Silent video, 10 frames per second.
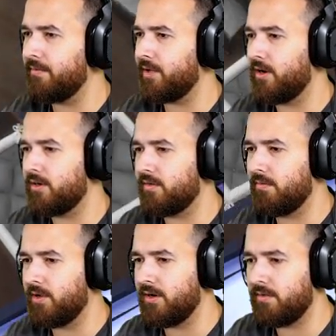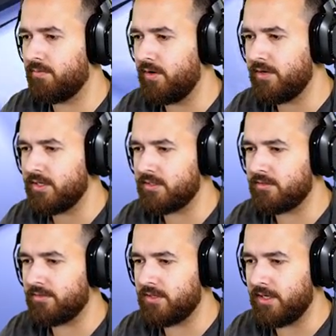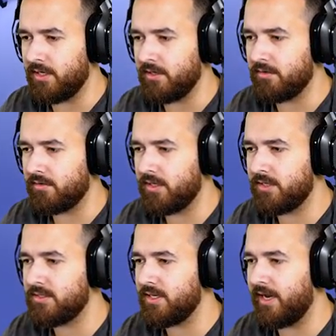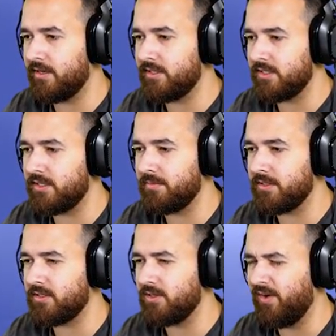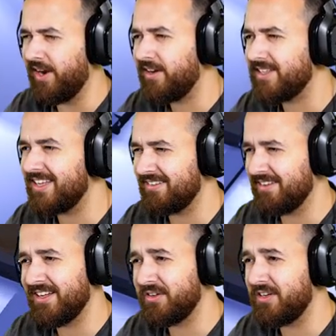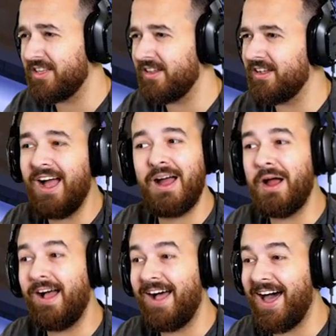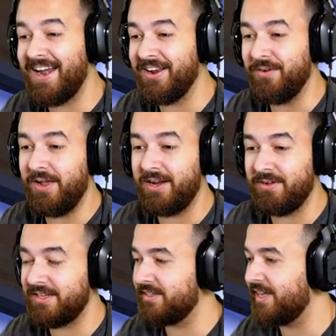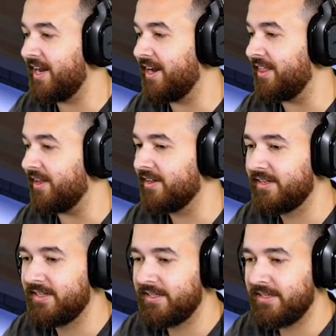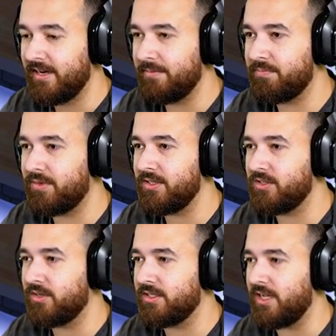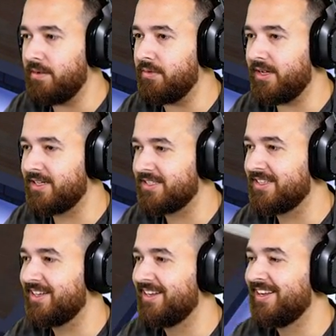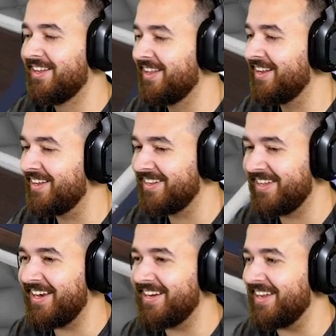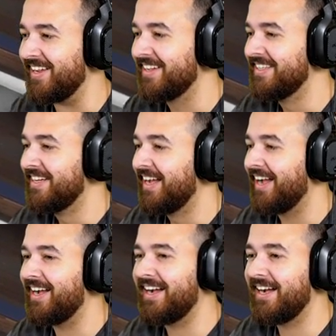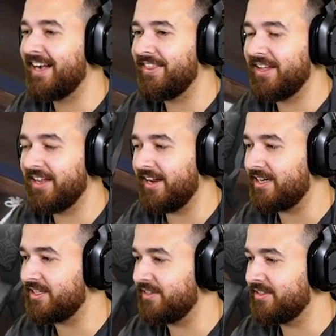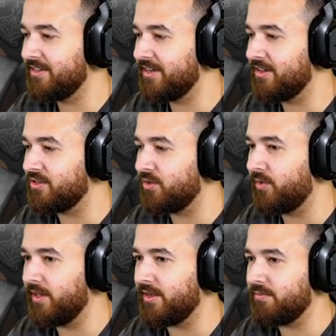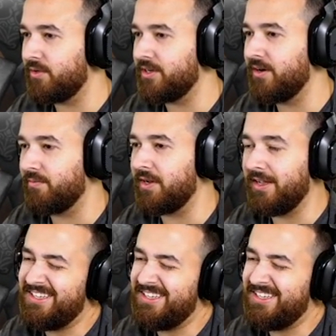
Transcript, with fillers: We got to, we got to, where is Ticket. Ticket's just outside sleeping in the snow. I don't. Is that a good thing? I don't know. Anyway, get out of there, and bring the dog inside, please. get in here. Uh, and then actually, you still need to go to the toilet. Well, you don't really.